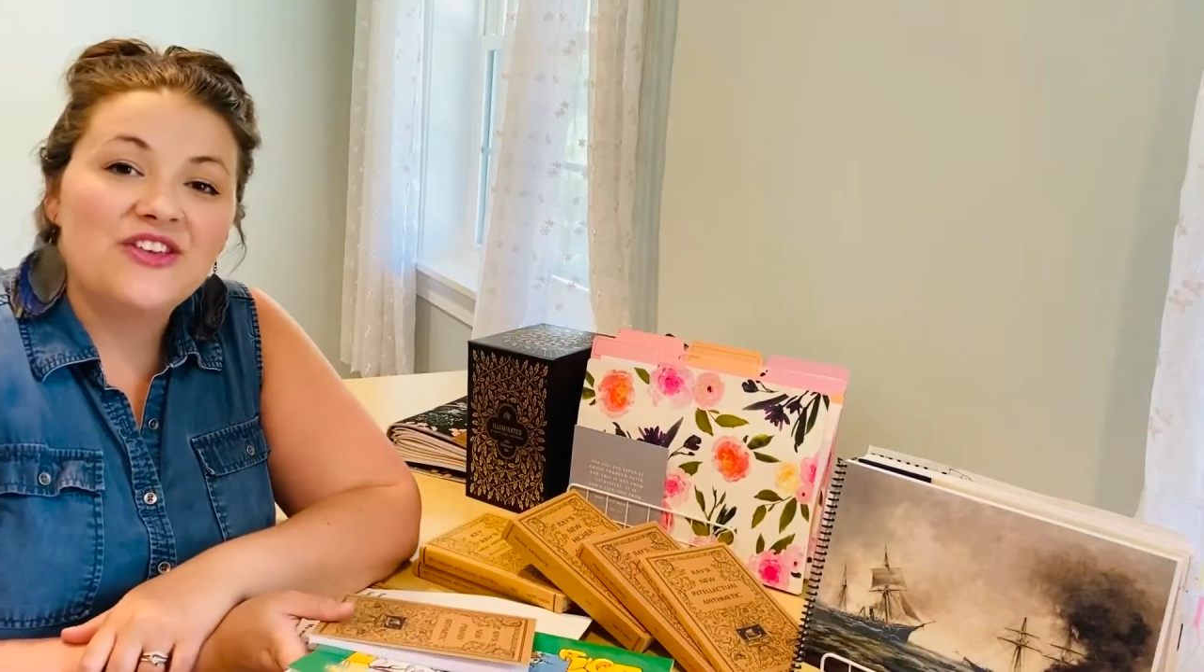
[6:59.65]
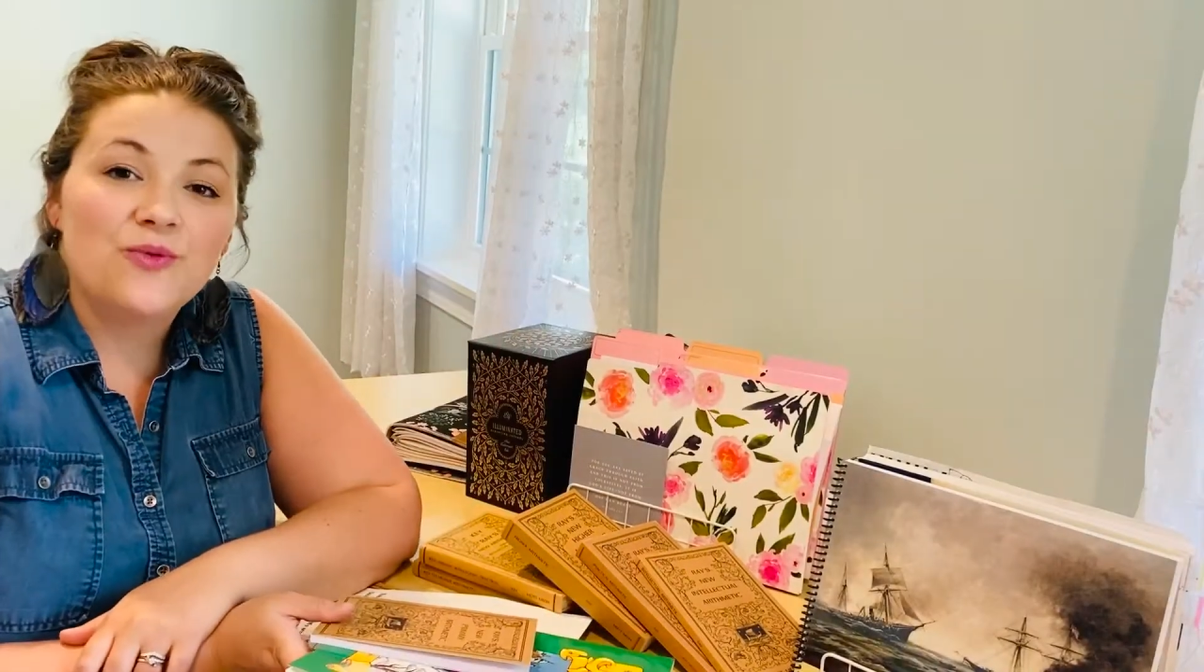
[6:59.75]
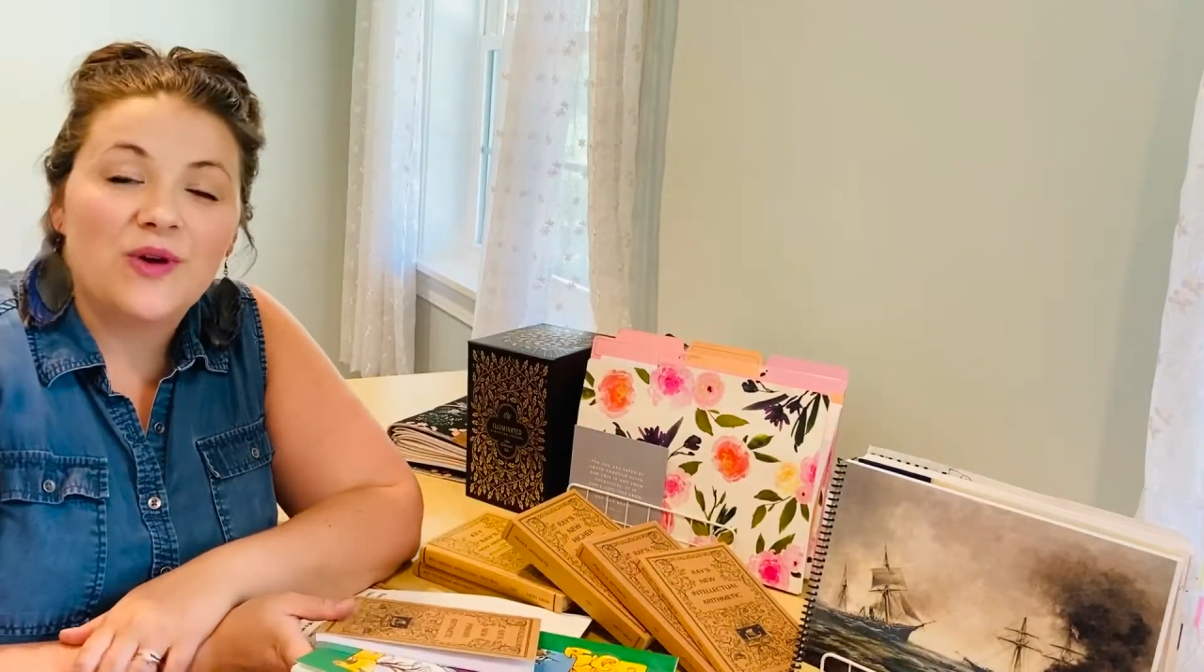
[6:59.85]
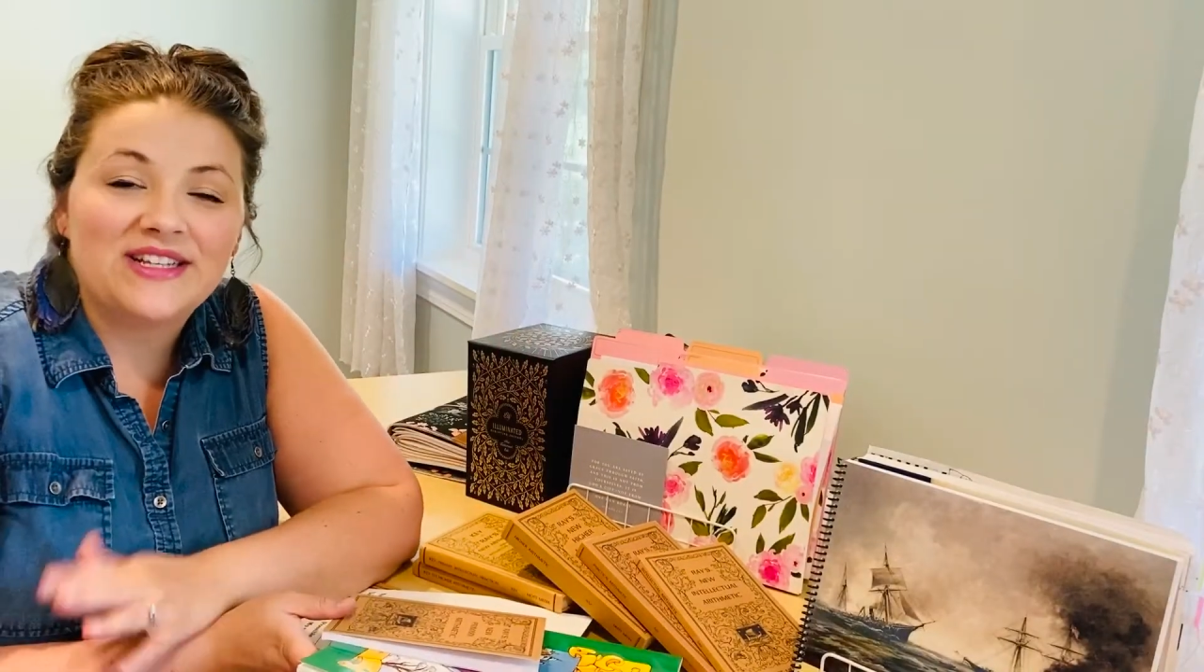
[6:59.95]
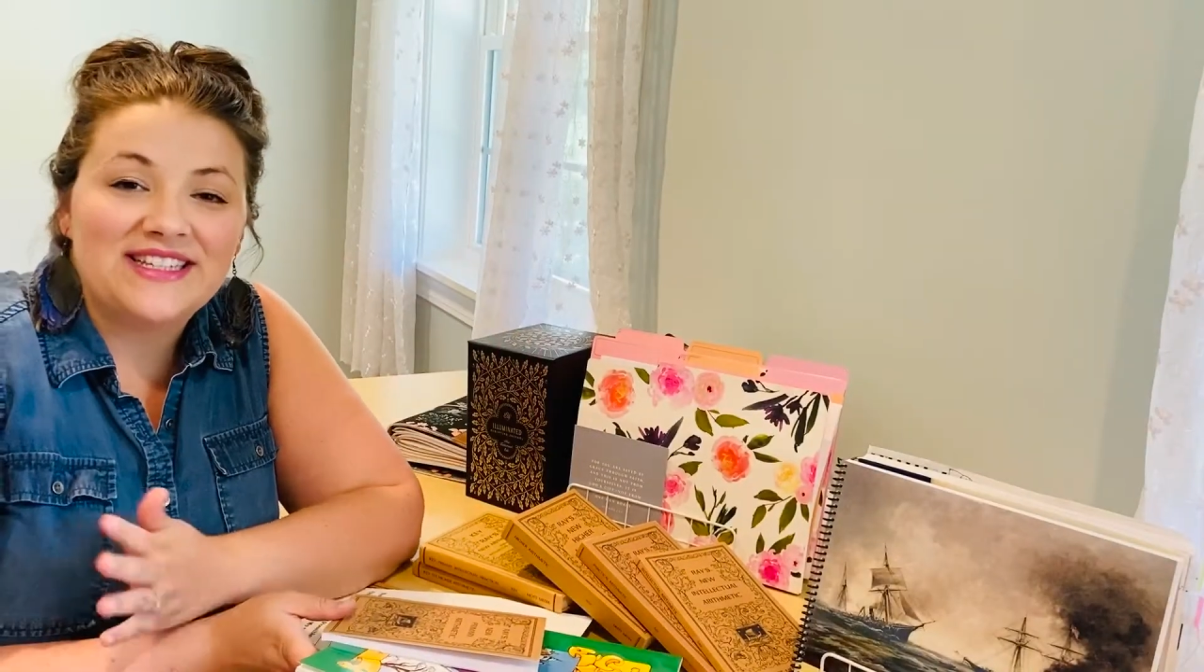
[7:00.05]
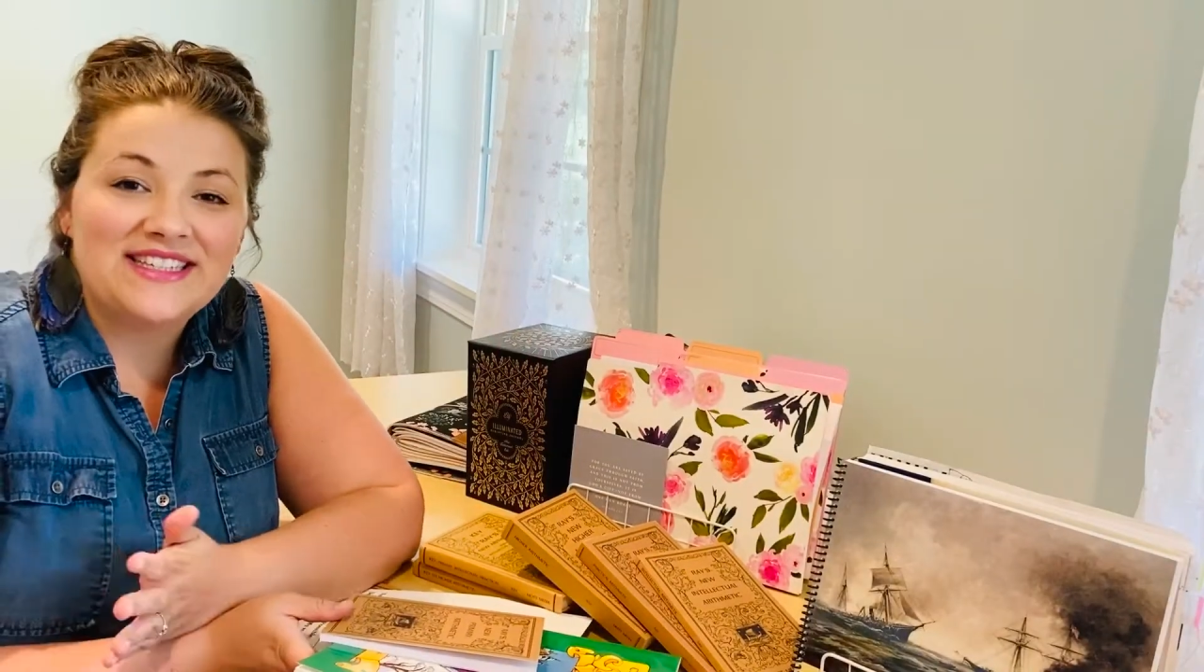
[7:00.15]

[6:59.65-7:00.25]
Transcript: you want to